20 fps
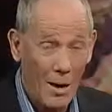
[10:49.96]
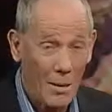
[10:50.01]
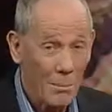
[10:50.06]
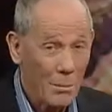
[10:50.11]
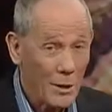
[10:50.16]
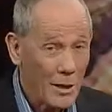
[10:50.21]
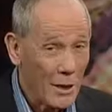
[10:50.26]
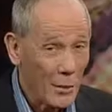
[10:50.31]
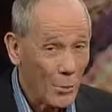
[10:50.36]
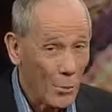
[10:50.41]

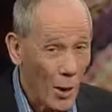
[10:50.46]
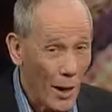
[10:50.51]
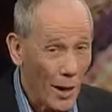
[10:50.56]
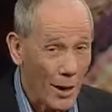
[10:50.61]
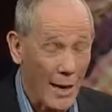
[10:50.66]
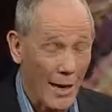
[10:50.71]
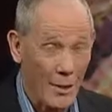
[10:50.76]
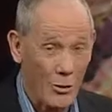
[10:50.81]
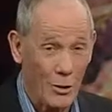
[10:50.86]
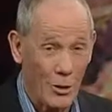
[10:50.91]
Pretty
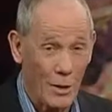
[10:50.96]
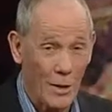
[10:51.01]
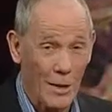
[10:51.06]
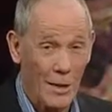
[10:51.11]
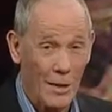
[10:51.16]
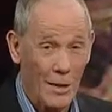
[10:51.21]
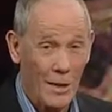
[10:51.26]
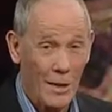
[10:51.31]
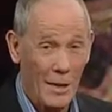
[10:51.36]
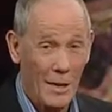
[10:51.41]
well,
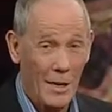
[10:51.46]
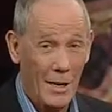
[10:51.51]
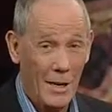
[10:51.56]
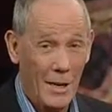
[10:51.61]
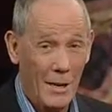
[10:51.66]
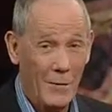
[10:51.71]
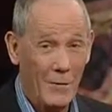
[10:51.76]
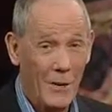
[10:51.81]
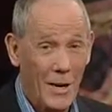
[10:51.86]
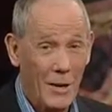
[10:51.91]
actually.
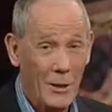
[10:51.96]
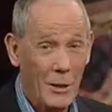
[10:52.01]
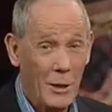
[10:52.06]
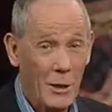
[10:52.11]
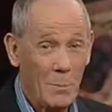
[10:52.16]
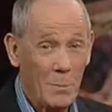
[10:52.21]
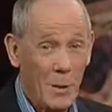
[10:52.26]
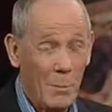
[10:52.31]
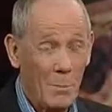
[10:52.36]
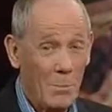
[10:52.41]
In fact,
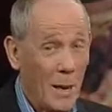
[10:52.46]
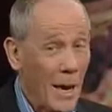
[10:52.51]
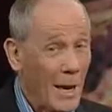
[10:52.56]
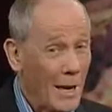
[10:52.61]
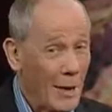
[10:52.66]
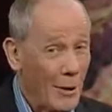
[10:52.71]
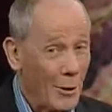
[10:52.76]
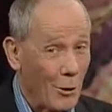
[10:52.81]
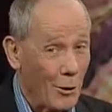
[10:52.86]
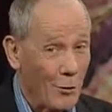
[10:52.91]
she's been
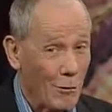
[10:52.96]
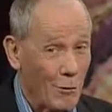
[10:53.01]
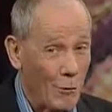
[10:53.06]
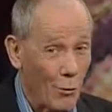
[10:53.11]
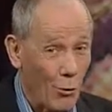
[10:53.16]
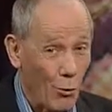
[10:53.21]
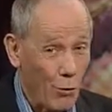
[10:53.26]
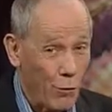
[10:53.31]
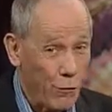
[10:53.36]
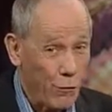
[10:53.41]
banging on
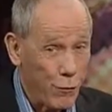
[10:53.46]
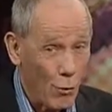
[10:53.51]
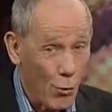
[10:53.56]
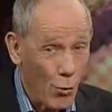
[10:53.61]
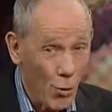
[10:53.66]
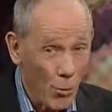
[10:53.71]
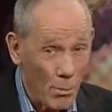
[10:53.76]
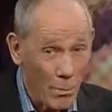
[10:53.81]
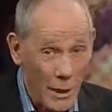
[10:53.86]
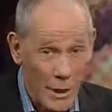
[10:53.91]
for
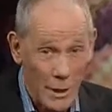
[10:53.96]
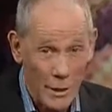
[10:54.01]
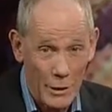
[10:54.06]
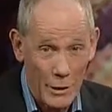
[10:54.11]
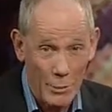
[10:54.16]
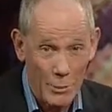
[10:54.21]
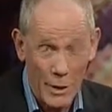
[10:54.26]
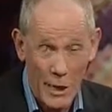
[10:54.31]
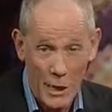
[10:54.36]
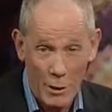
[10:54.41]
4
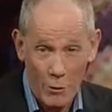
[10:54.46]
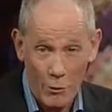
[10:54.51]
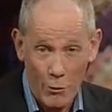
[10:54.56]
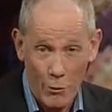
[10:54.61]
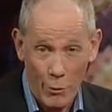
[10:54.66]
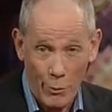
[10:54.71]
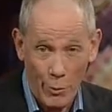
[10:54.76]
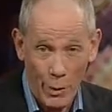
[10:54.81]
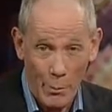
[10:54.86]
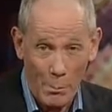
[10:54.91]
minutes without
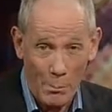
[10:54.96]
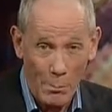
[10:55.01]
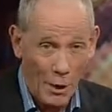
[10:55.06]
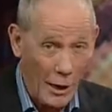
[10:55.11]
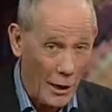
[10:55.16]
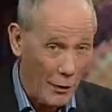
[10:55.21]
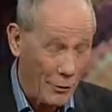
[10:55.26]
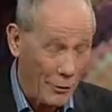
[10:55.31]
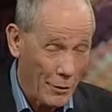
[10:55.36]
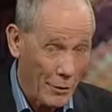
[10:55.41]
drawing
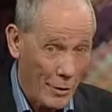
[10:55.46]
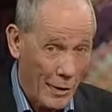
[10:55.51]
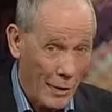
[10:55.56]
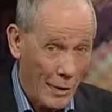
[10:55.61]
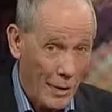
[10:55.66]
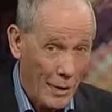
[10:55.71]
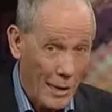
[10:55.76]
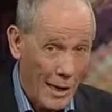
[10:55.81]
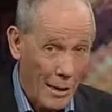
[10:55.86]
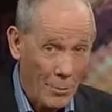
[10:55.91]
breath
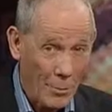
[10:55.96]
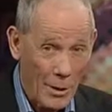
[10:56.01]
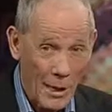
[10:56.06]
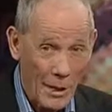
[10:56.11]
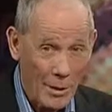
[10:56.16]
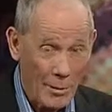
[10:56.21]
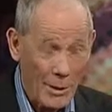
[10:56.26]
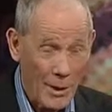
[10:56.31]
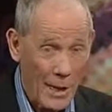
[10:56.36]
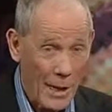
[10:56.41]
and
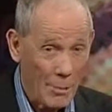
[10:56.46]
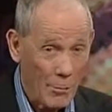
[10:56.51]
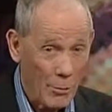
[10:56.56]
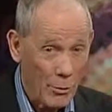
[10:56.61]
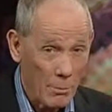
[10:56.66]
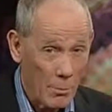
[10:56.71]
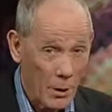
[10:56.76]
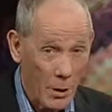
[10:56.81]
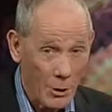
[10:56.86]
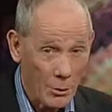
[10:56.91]
without
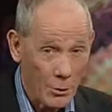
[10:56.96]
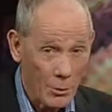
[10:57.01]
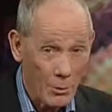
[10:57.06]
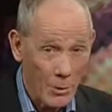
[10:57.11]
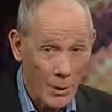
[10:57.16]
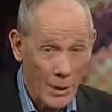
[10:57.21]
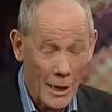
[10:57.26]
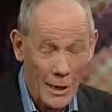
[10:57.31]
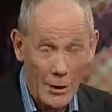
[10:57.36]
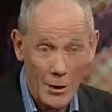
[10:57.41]
Cameron
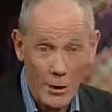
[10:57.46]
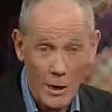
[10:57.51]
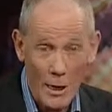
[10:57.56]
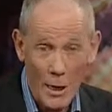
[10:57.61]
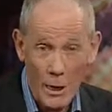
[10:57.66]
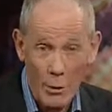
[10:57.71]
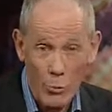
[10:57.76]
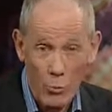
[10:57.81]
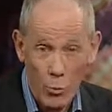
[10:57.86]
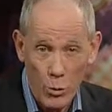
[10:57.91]
Marshall getting
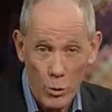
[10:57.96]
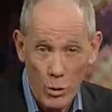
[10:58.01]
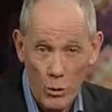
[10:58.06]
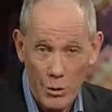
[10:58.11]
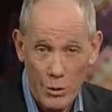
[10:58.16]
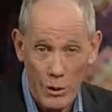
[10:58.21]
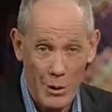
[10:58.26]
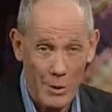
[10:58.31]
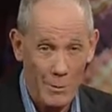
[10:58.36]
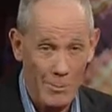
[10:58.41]
a
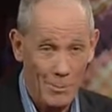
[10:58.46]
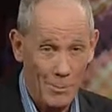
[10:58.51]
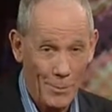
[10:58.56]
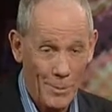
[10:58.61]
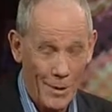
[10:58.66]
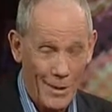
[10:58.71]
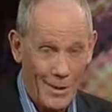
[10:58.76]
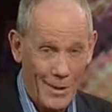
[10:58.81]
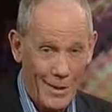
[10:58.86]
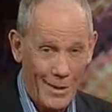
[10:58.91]
word in.
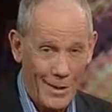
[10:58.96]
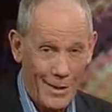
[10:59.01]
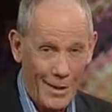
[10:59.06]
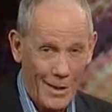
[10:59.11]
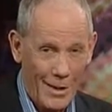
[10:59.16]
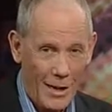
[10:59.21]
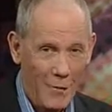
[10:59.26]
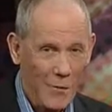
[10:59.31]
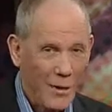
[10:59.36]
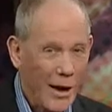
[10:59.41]

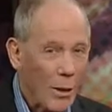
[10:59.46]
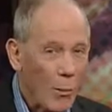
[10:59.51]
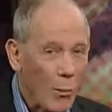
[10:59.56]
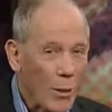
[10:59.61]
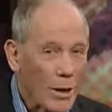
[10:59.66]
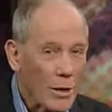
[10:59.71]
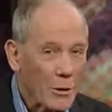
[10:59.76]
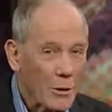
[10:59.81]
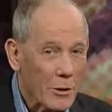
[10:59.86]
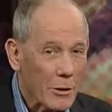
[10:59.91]
In fact,
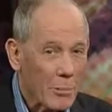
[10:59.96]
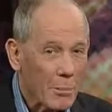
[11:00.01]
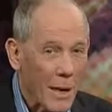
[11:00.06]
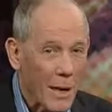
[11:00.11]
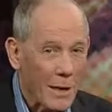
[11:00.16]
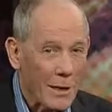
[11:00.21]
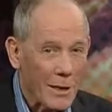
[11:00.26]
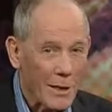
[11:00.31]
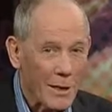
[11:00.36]
we suspect